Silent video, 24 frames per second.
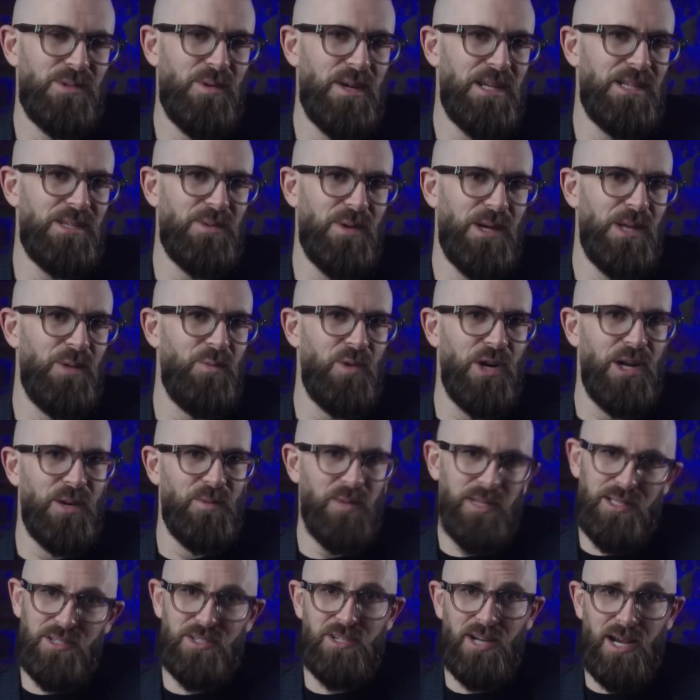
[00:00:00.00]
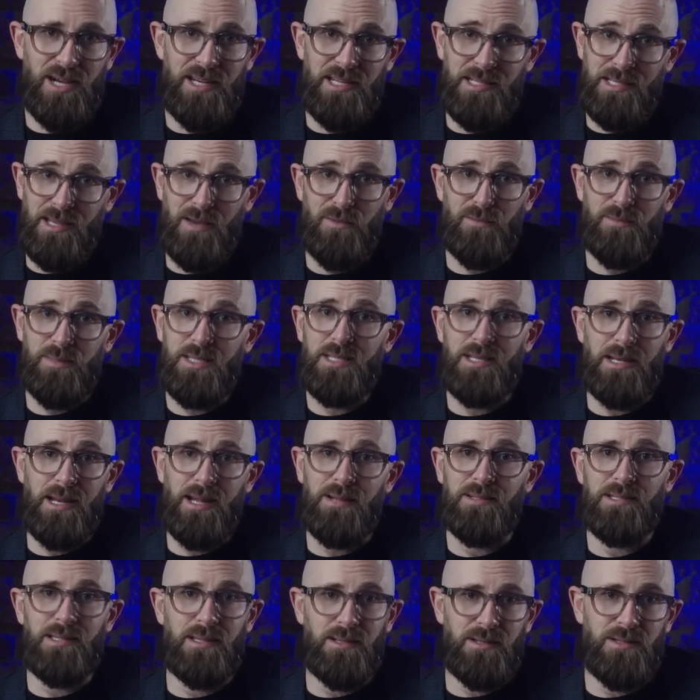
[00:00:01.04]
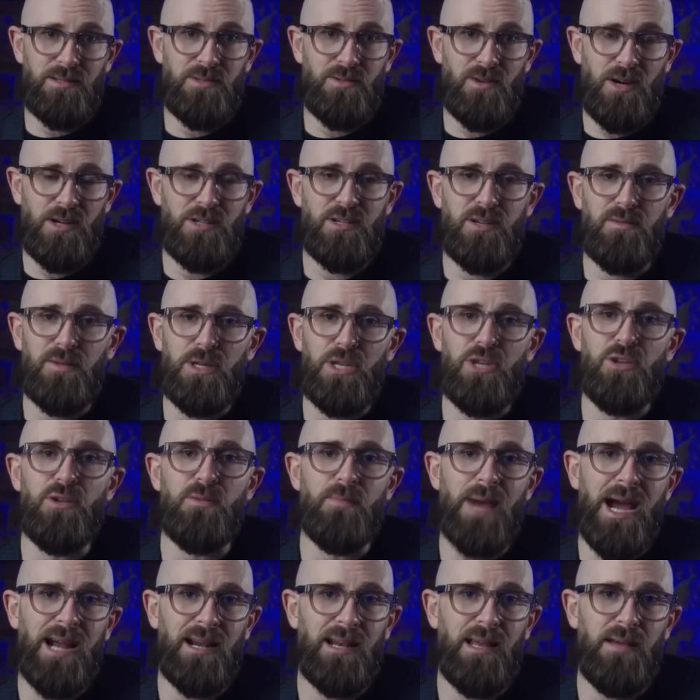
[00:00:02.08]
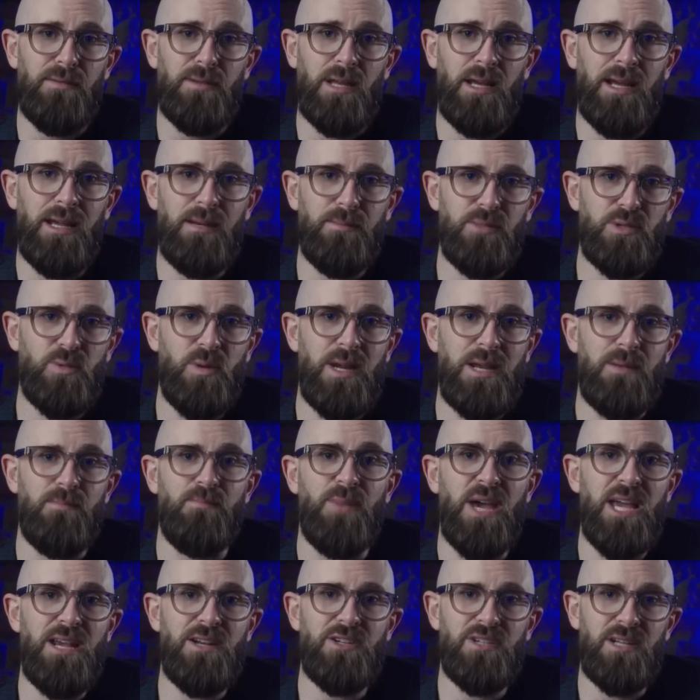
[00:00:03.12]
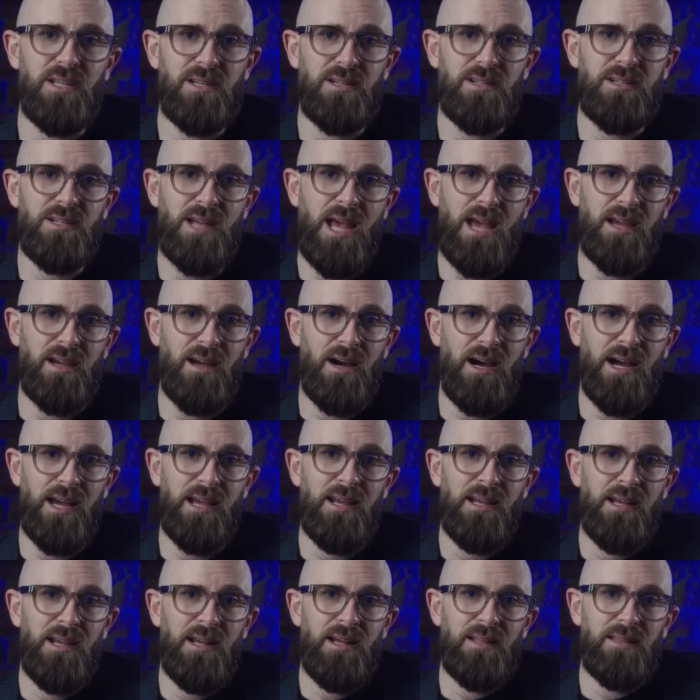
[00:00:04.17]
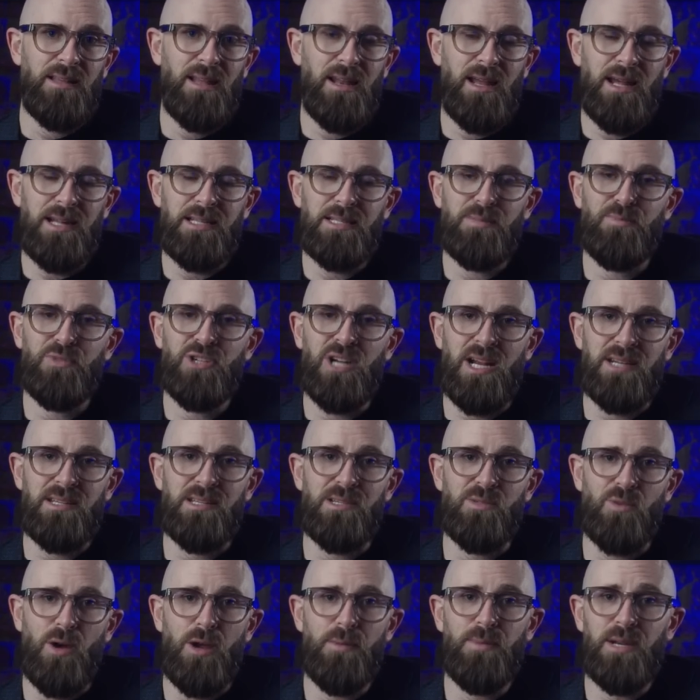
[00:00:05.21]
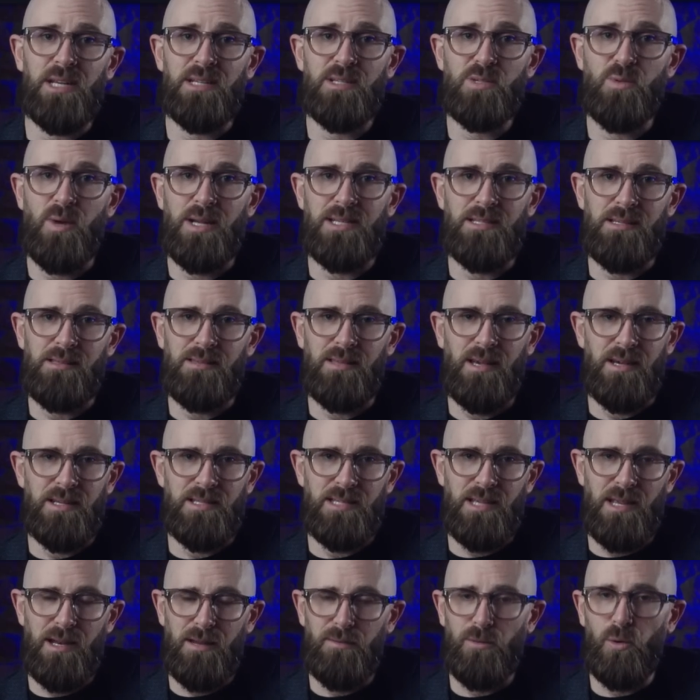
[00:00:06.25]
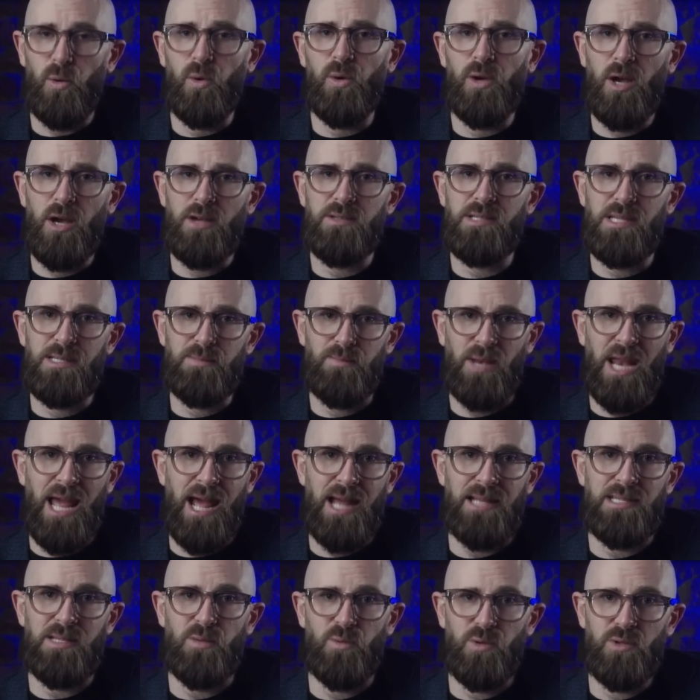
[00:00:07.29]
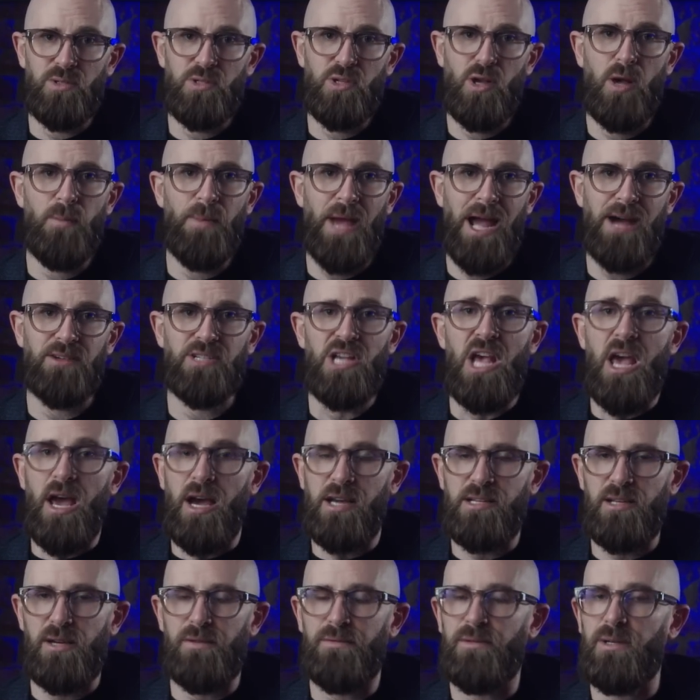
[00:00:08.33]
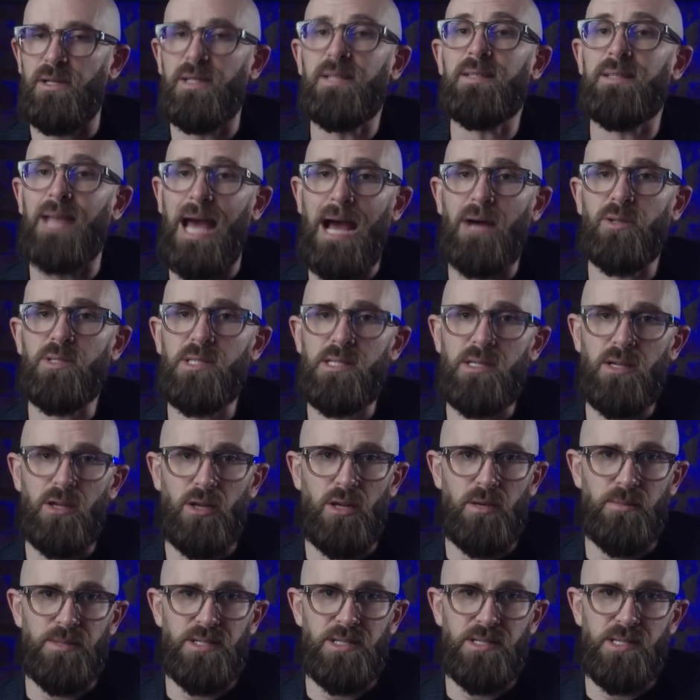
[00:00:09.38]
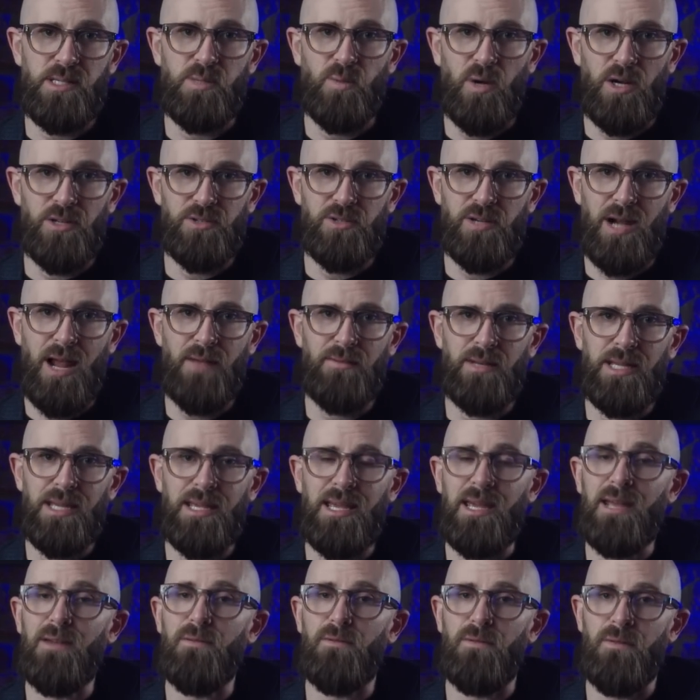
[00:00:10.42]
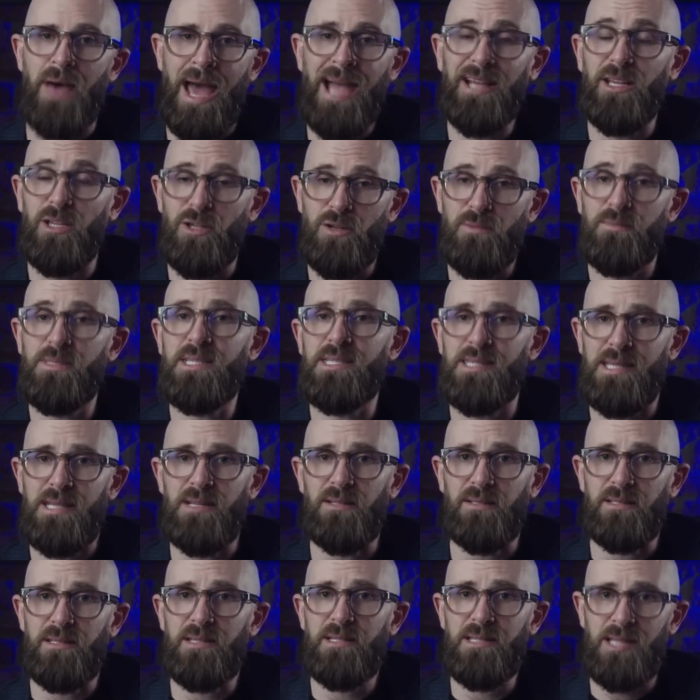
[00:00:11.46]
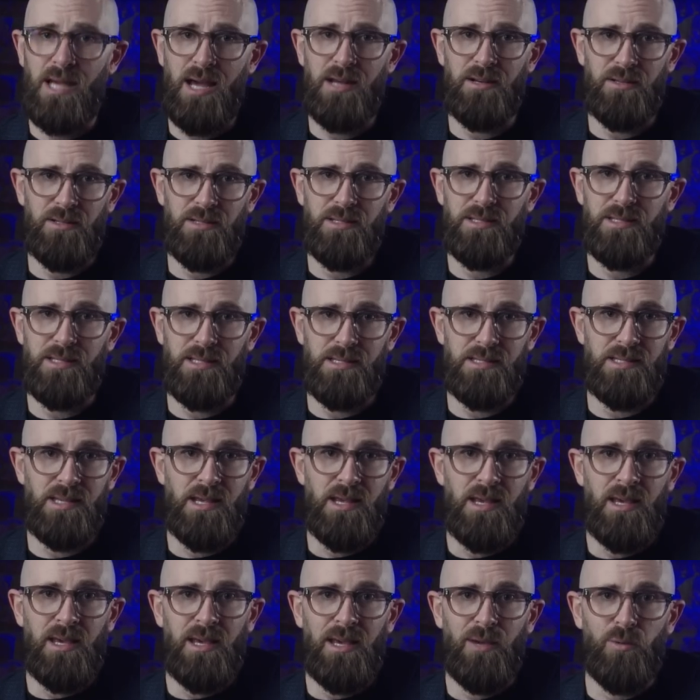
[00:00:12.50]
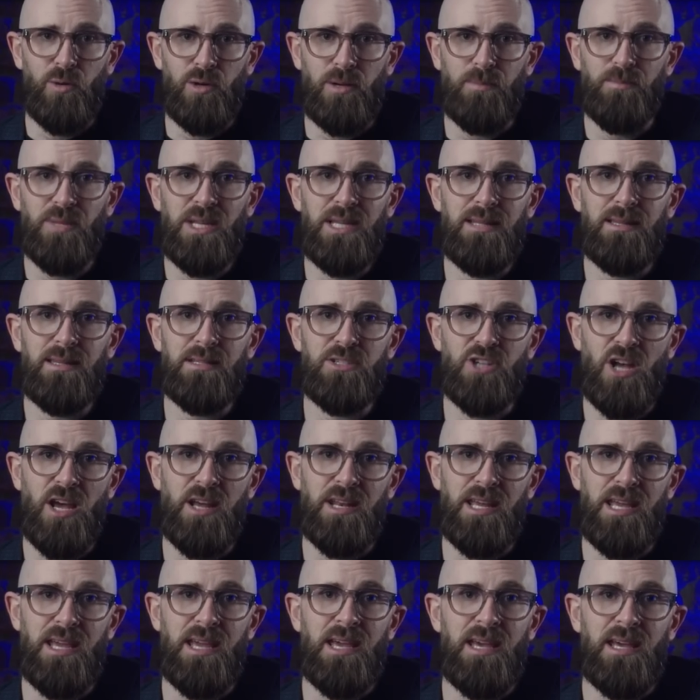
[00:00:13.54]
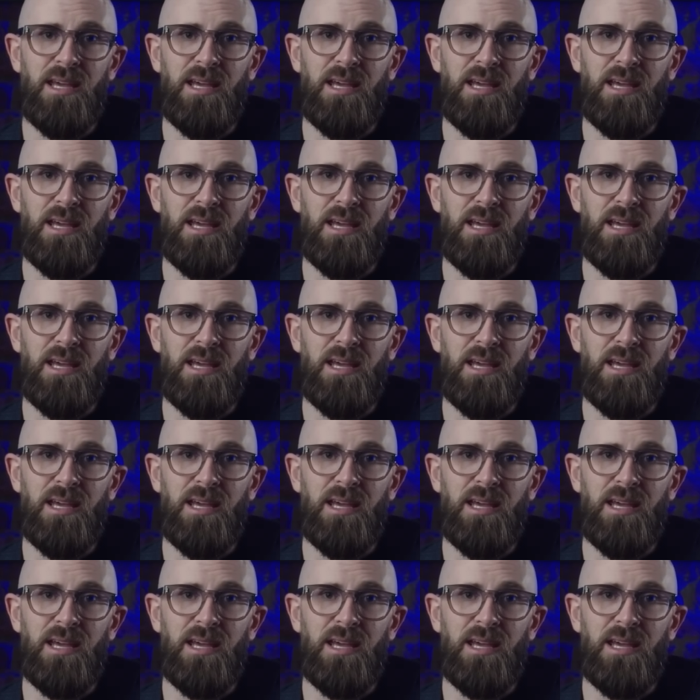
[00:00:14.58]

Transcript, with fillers: 2021, when the Chinese government announced the construction of a new maglev line between Beijing and Shanghai. The line's projected to open in 2030, and if all goes as planned, it will top out at over 1,000 km while traveling in vacuum-sealed tunnels, and it will complete the journey